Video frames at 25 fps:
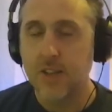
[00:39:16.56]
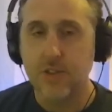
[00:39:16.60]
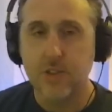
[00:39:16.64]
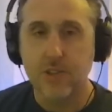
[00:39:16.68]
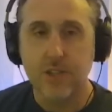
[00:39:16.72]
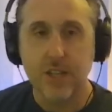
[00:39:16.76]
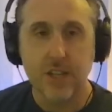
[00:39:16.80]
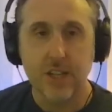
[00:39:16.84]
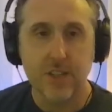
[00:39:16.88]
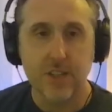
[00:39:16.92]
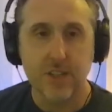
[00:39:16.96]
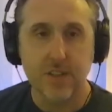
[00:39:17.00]
there's
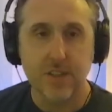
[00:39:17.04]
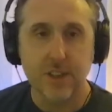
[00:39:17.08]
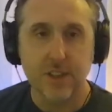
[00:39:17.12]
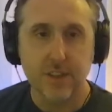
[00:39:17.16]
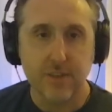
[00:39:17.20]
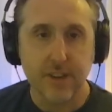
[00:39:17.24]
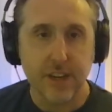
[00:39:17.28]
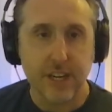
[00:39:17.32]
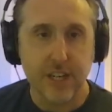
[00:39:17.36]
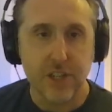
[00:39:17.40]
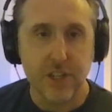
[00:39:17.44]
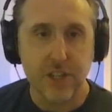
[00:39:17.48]
tons of
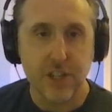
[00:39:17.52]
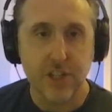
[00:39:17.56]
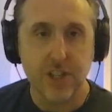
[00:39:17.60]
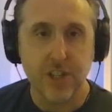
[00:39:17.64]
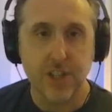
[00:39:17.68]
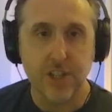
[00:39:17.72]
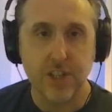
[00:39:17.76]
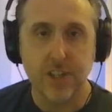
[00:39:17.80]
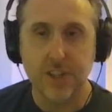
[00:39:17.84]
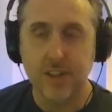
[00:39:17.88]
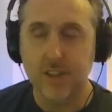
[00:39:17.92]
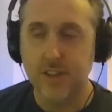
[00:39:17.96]

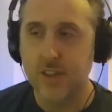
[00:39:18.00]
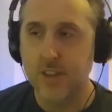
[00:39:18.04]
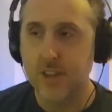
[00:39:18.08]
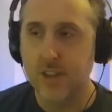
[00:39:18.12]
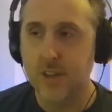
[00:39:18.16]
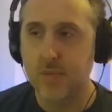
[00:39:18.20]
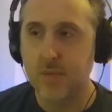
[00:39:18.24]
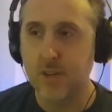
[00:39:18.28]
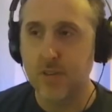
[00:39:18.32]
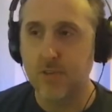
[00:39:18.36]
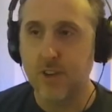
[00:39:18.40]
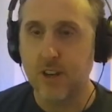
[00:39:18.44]
innovation, and
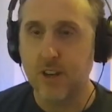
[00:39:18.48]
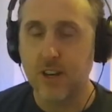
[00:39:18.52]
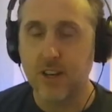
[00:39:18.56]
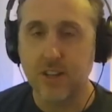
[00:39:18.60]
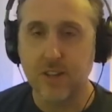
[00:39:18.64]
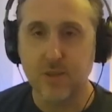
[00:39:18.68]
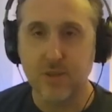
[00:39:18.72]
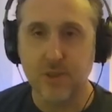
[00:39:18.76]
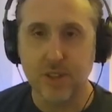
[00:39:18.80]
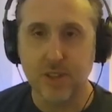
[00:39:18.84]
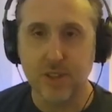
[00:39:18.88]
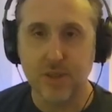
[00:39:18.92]
nobody really
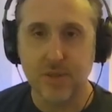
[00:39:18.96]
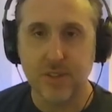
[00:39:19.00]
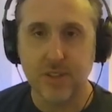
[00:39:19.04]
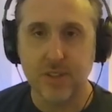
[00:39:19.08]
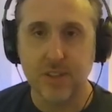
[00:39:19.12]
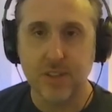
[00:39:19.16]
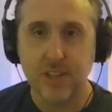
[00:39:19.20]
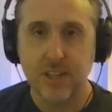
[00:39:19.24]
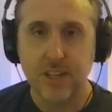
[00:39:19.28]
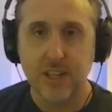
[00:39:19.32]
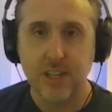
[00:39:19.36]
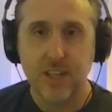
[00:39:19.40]
knew what they
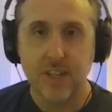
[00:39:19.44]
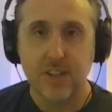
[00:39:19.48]
were